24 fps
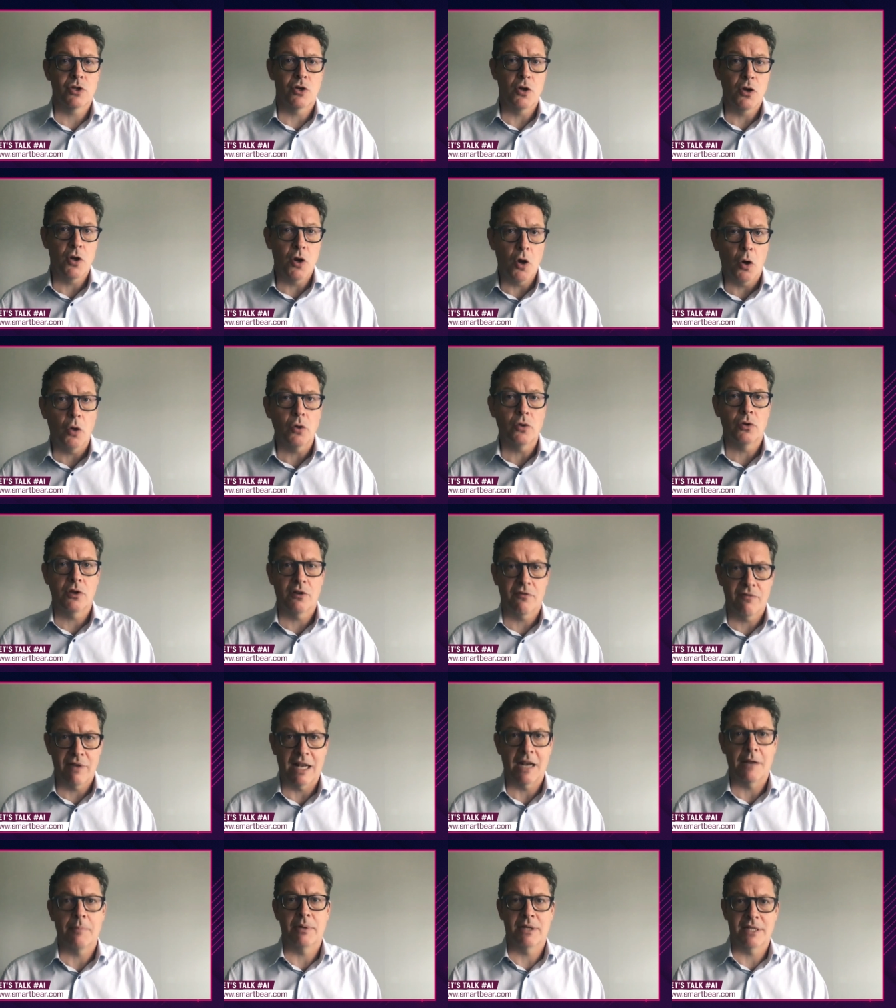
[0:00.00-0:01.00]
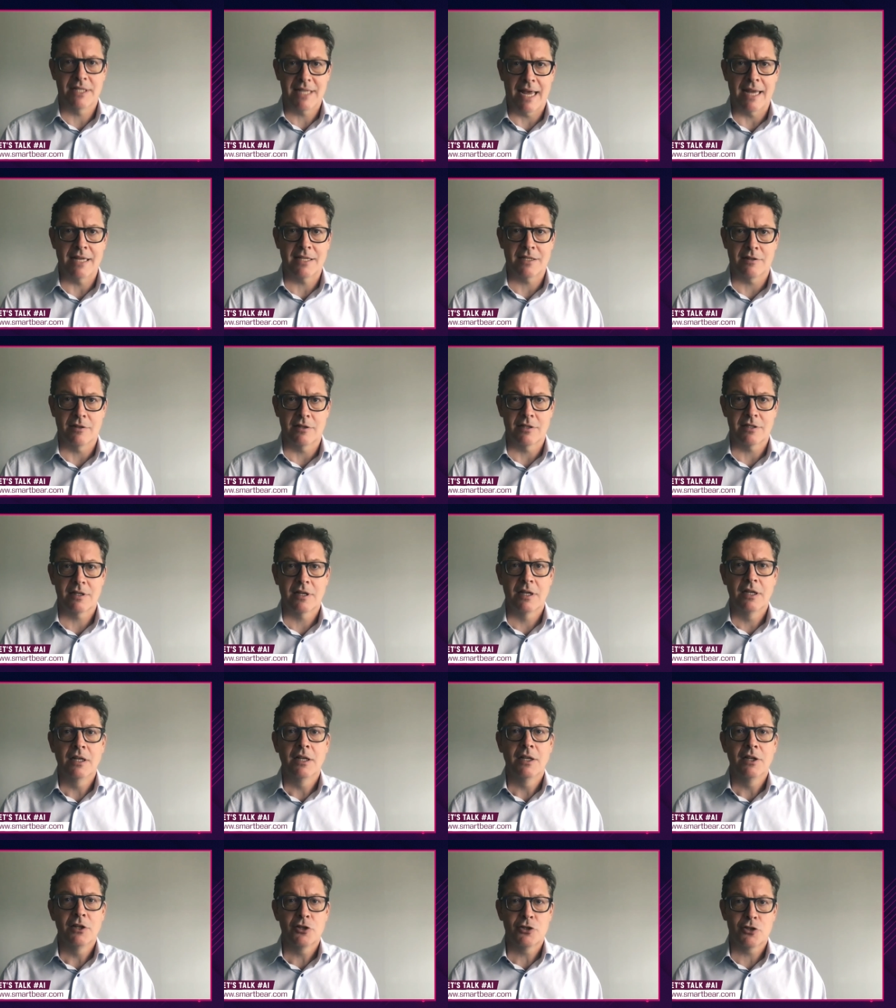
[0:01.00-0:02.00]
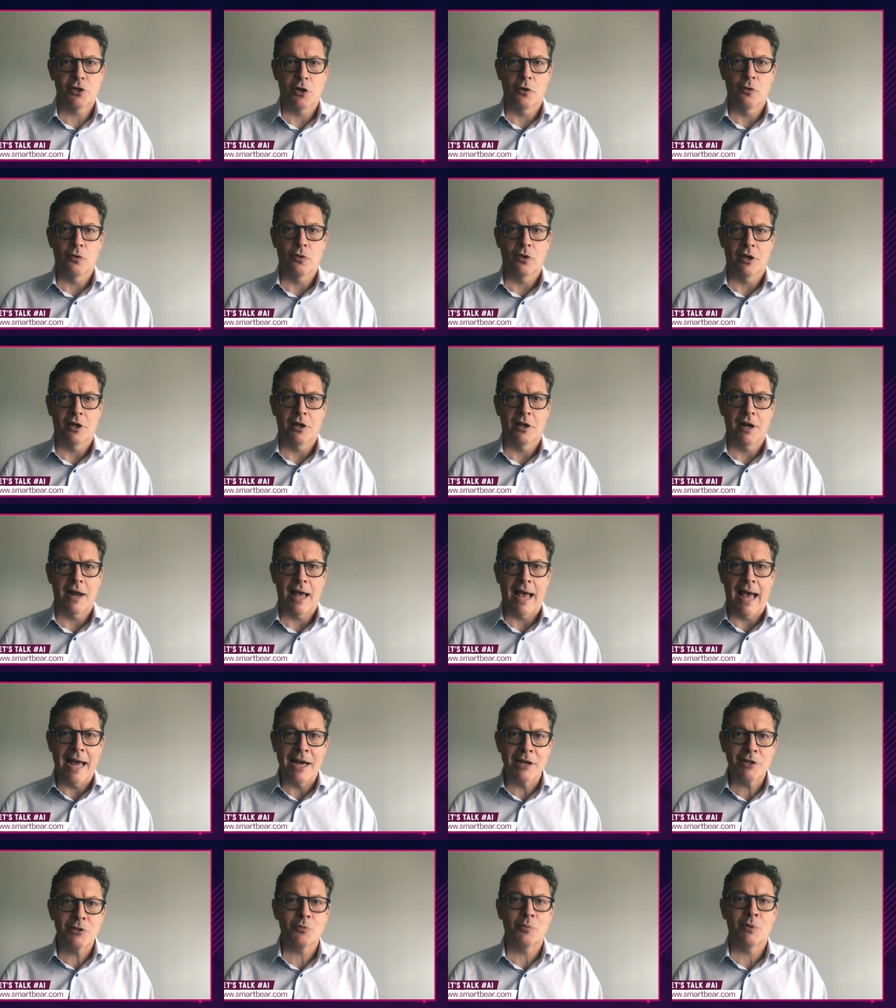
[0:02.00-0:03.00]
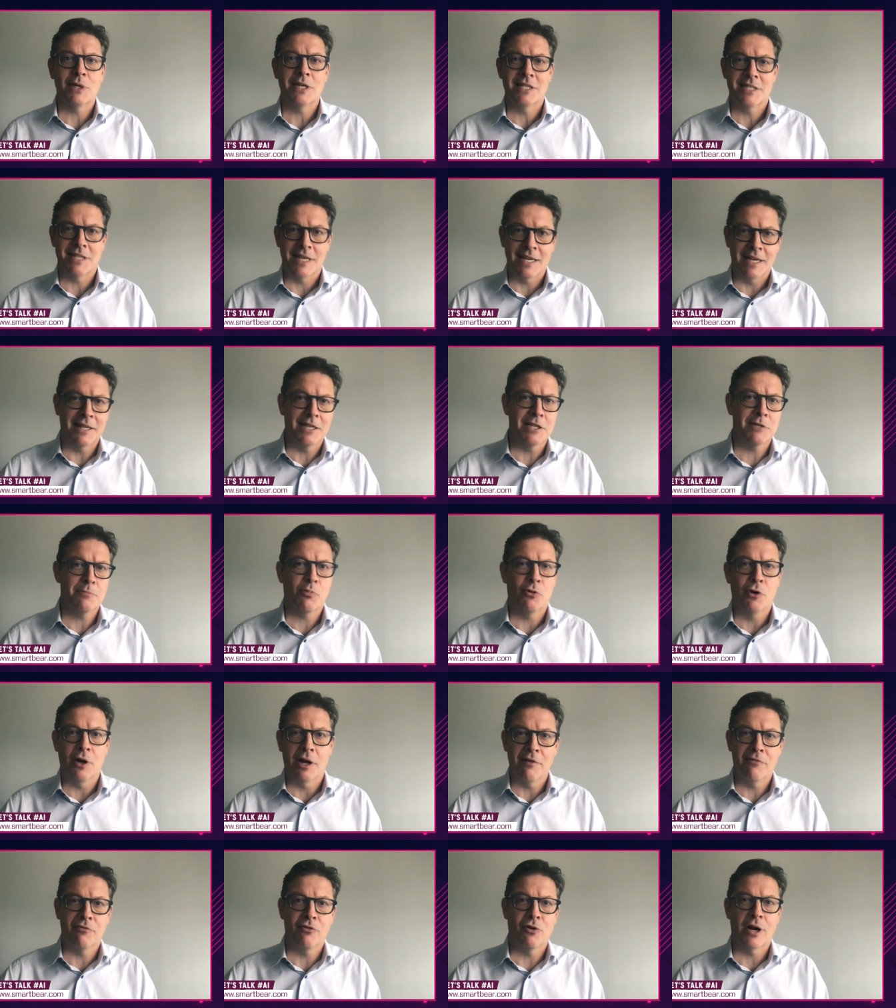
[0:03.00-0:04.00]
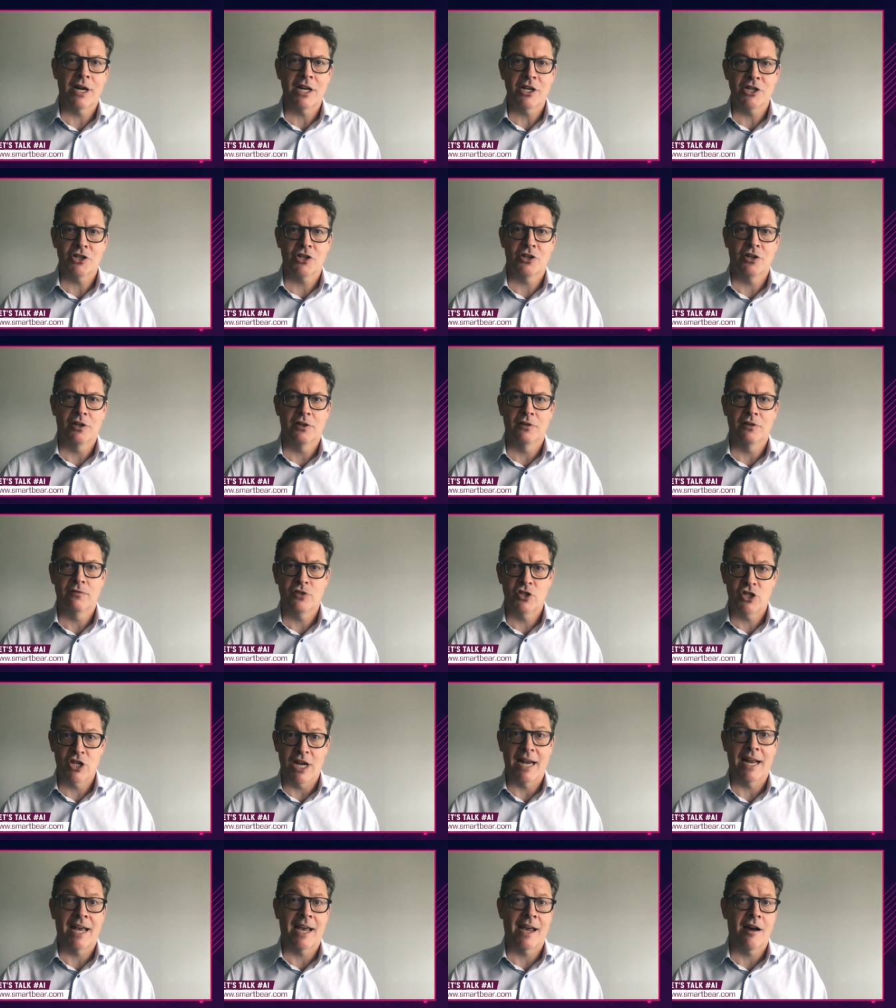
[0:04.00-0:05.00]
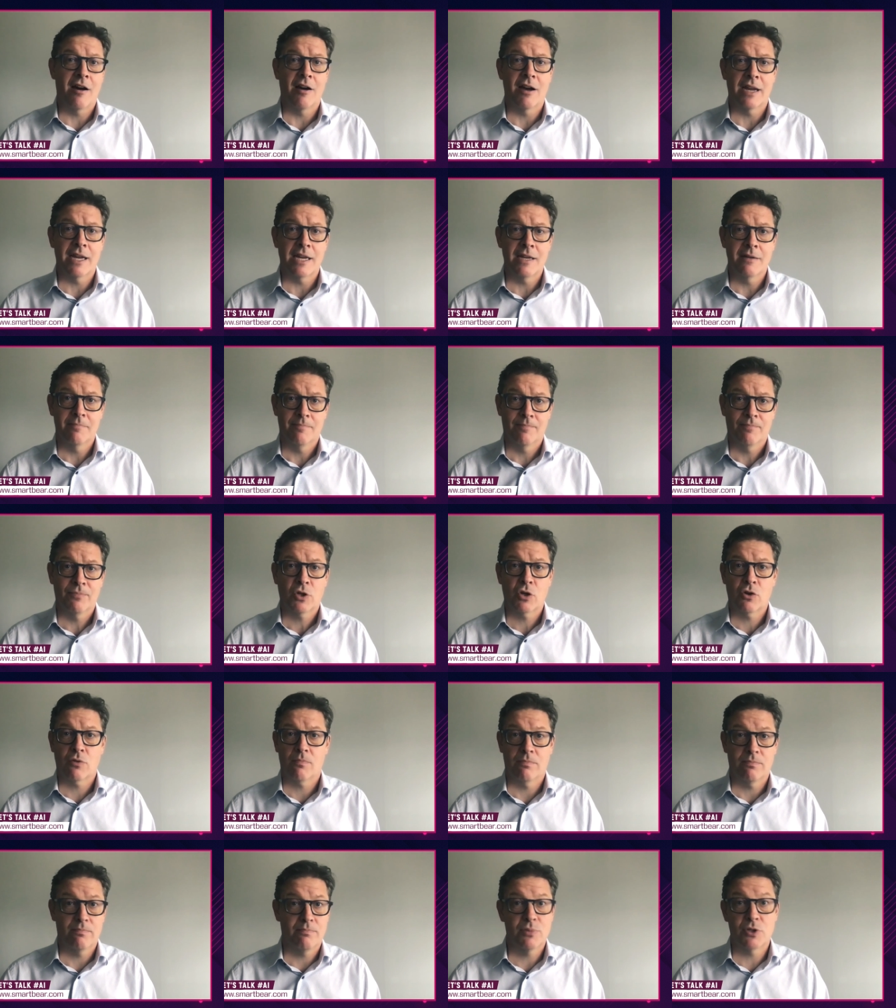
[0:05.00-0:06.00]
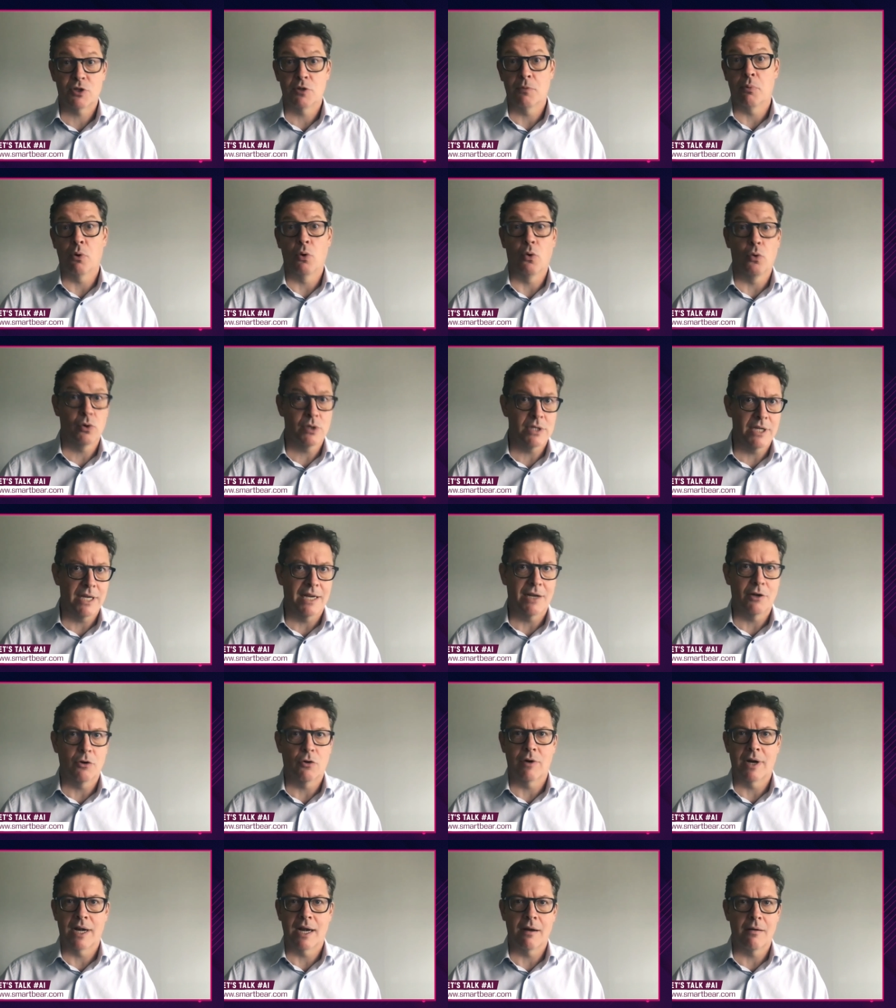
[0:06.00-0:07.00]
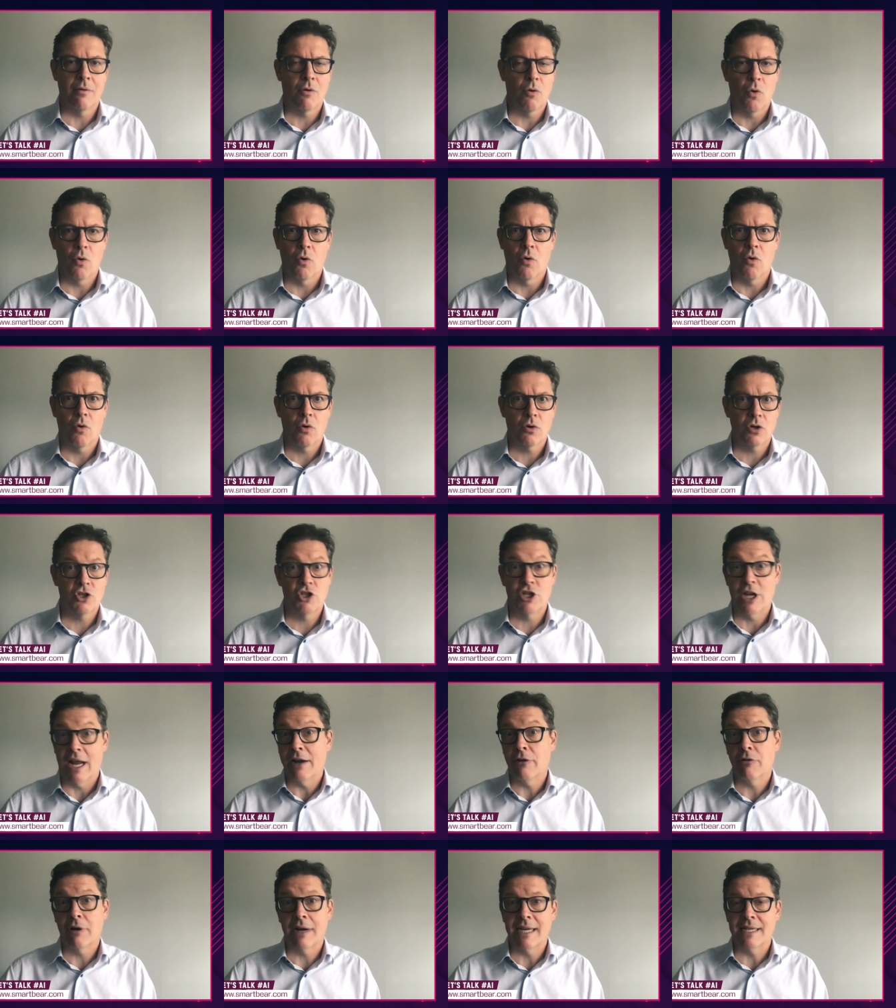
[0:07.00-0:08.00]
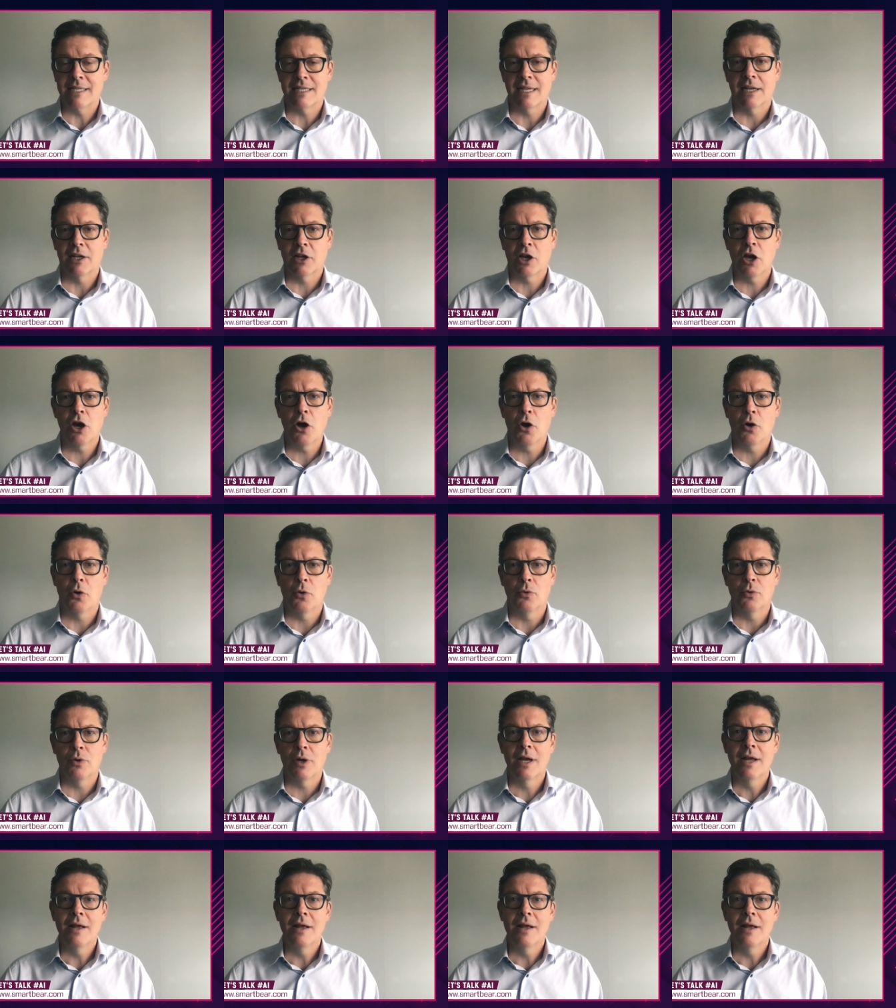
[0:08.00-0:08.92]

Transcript: non developer testers. So that as we see this proliferation of Gen AI supported or, in, or generated code,